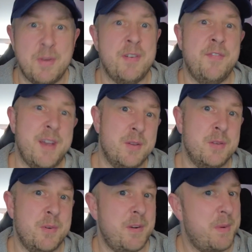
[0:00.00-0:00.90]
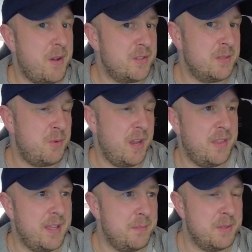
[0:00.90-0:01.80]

whether I failed them, whether I passed them or anything.